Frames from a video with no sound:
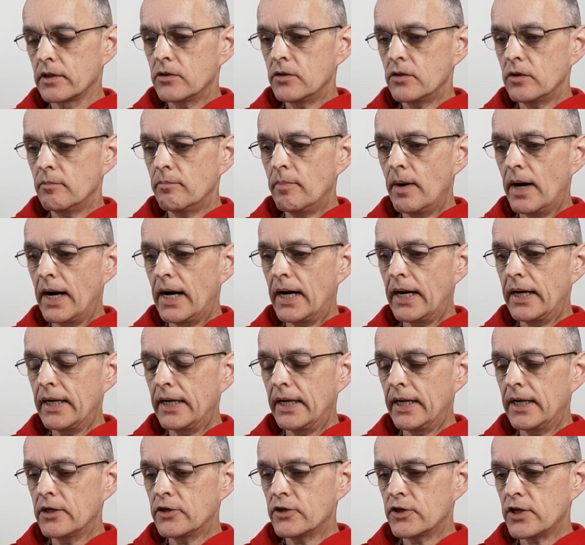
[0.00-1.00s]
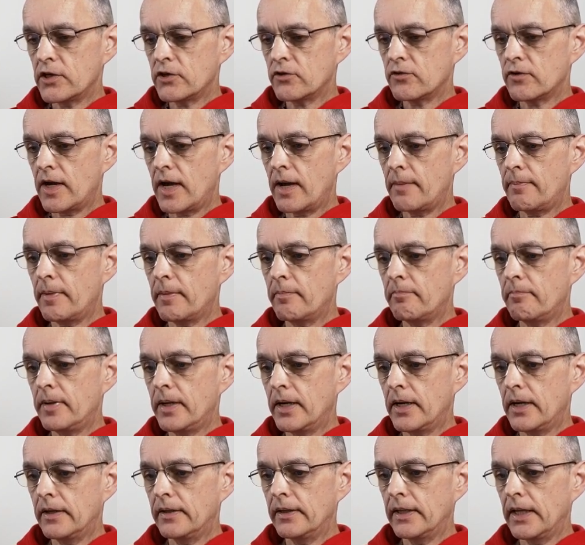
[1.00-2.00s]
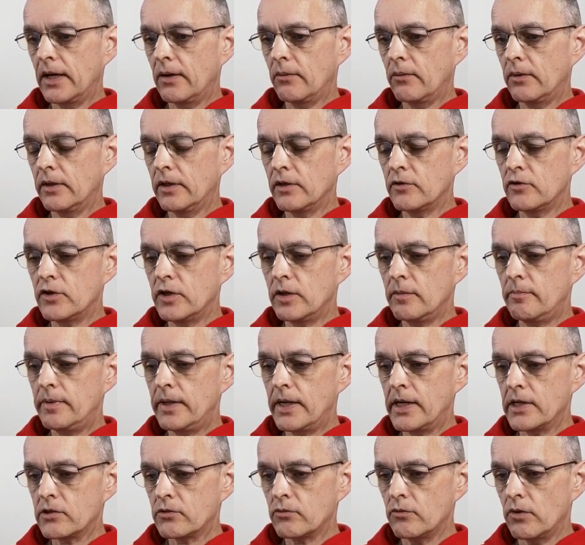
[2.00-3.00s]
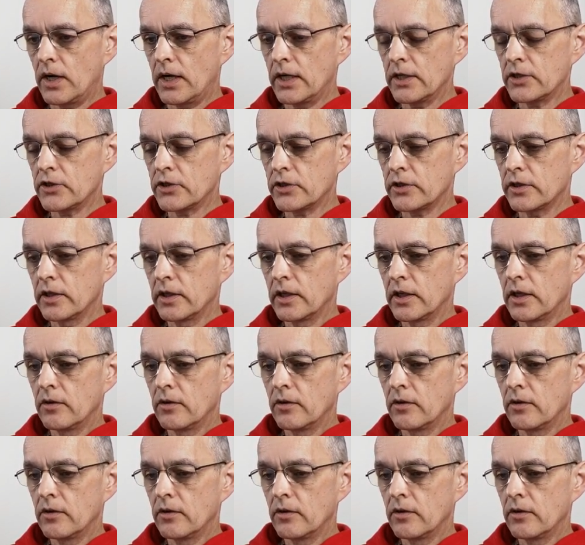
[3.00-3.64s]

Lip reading: to buy a chest strap and pairing that with a GPS watch